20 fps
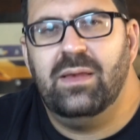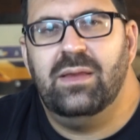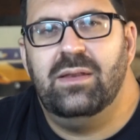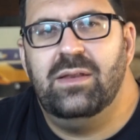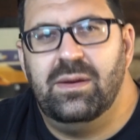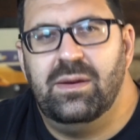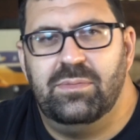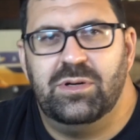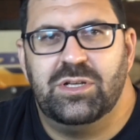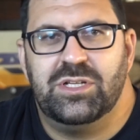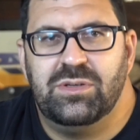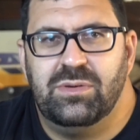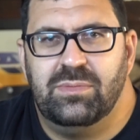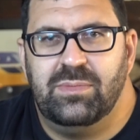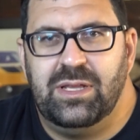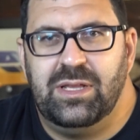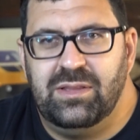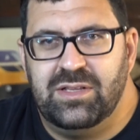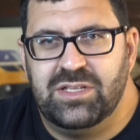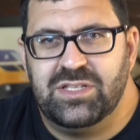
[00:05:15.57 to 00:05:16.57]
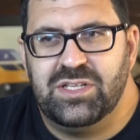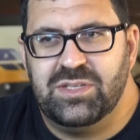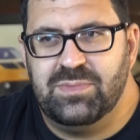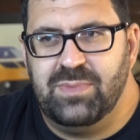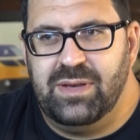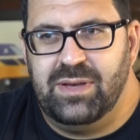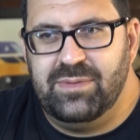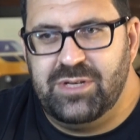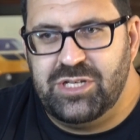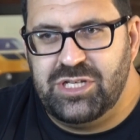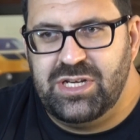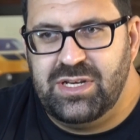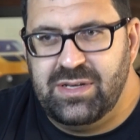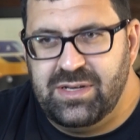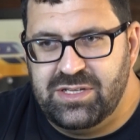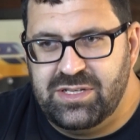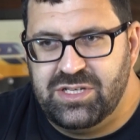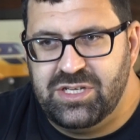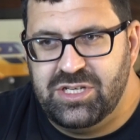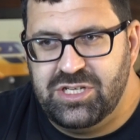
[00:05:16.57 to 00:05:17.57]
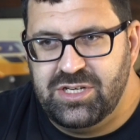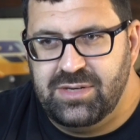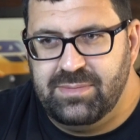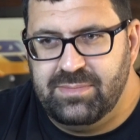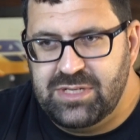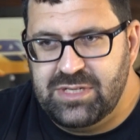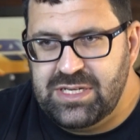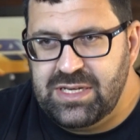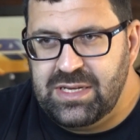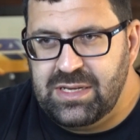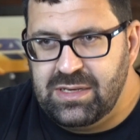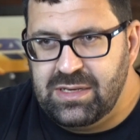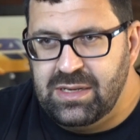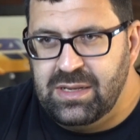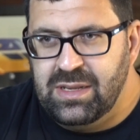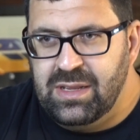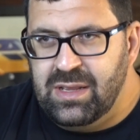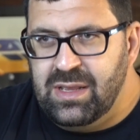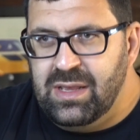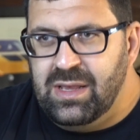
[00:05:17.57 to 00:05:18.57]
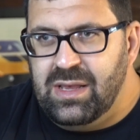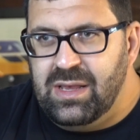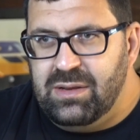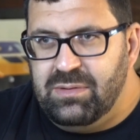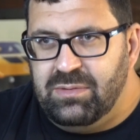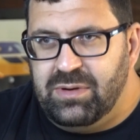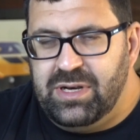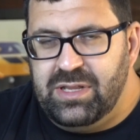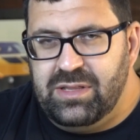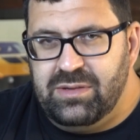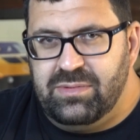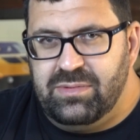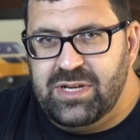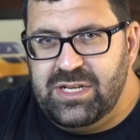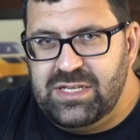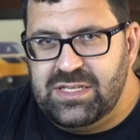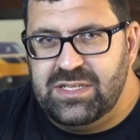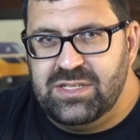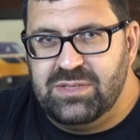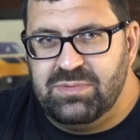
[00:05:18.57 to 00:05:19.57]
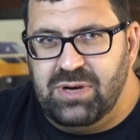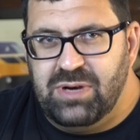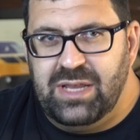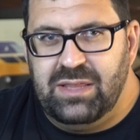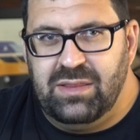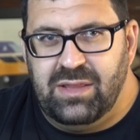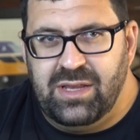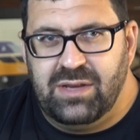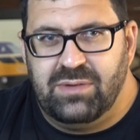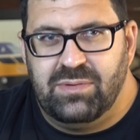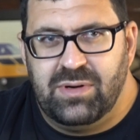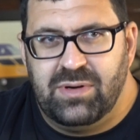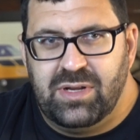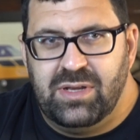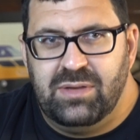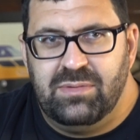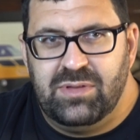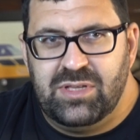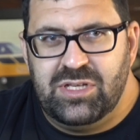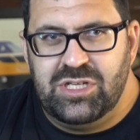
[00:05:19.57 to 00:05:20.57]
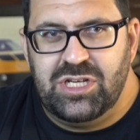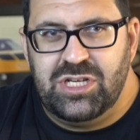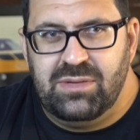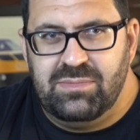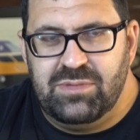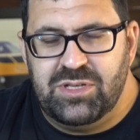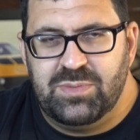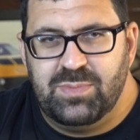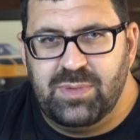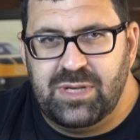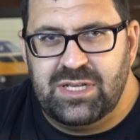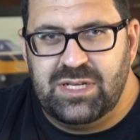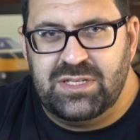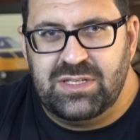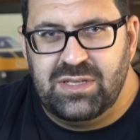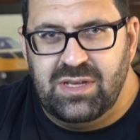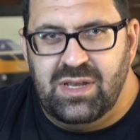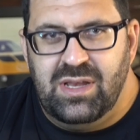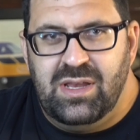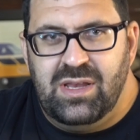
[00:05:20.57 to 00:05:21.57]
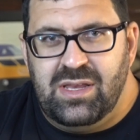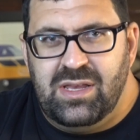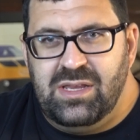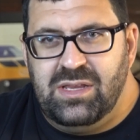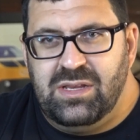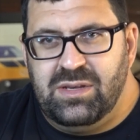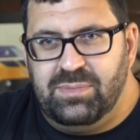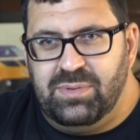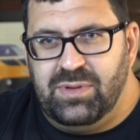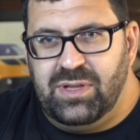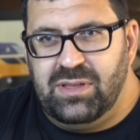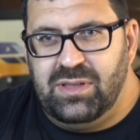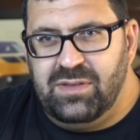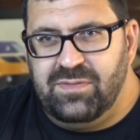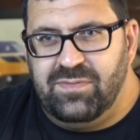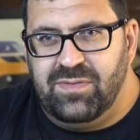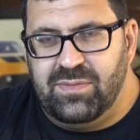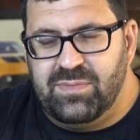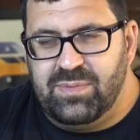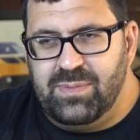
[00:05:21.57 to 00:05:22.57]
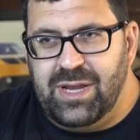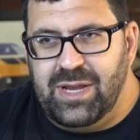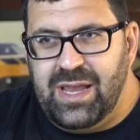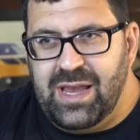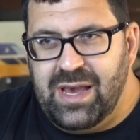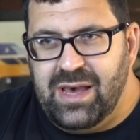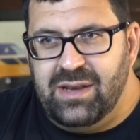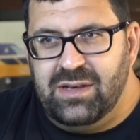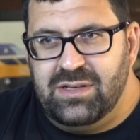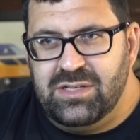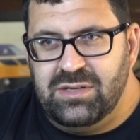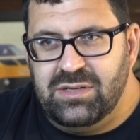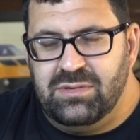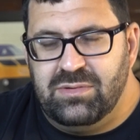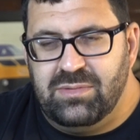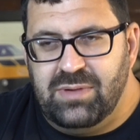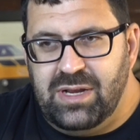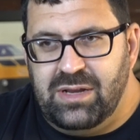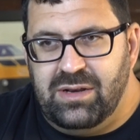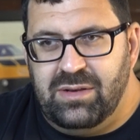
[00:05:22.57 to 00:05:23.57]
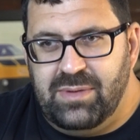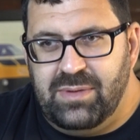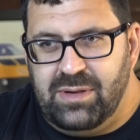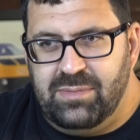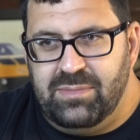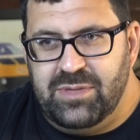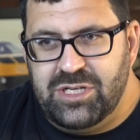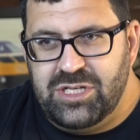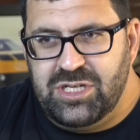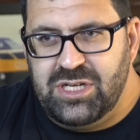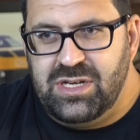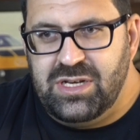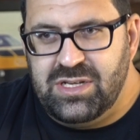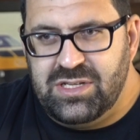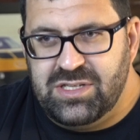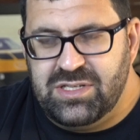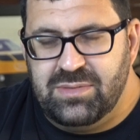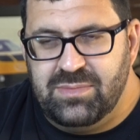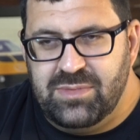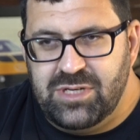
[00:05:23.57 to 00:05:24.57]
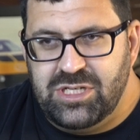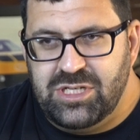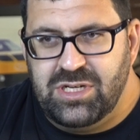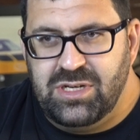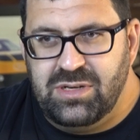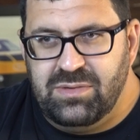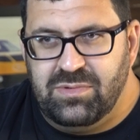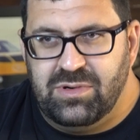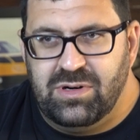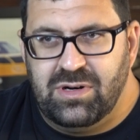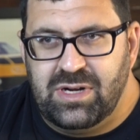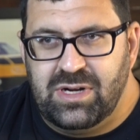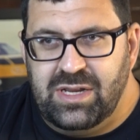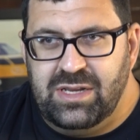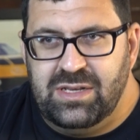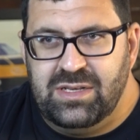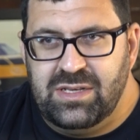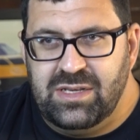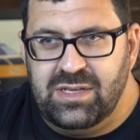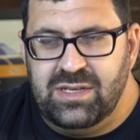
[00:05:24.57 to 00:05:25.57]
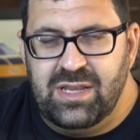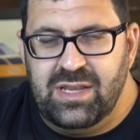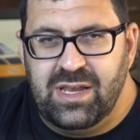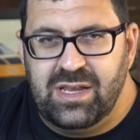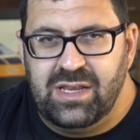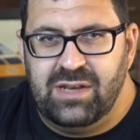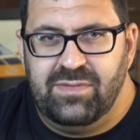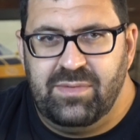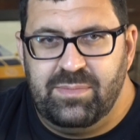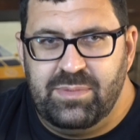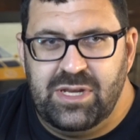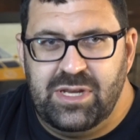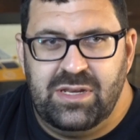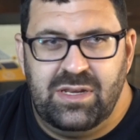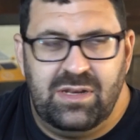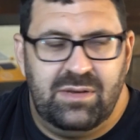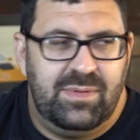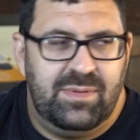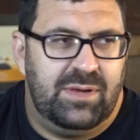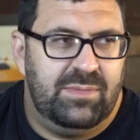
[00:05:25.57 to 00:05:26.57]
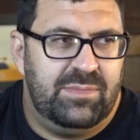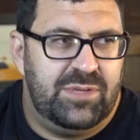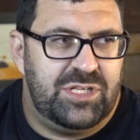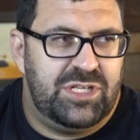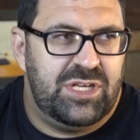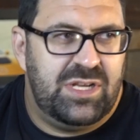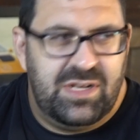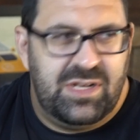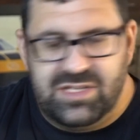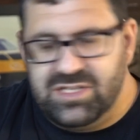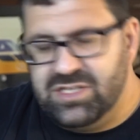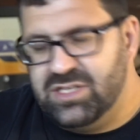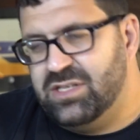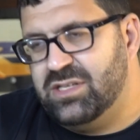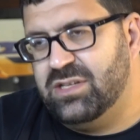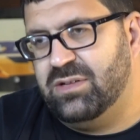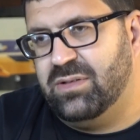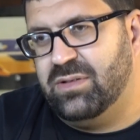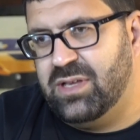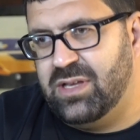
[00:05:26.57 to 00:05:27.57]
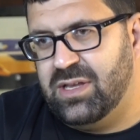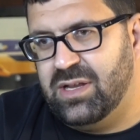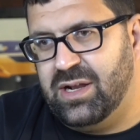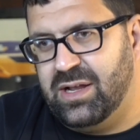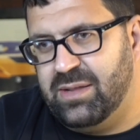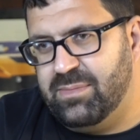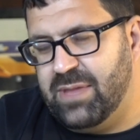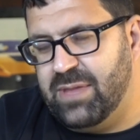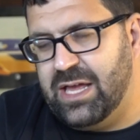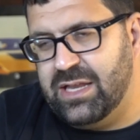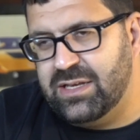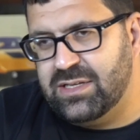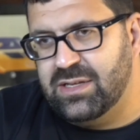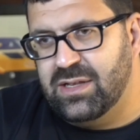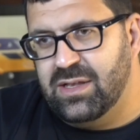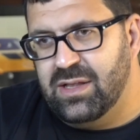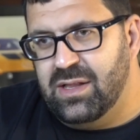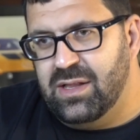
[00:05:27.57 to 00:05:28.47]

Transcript: Number two on my list is my machinist, Jim Dean. And one of the reasons why I like working with Jim is because he completely flipped my attitude around about machinists and machine work. I had a negative opinion about machinists until he and I met.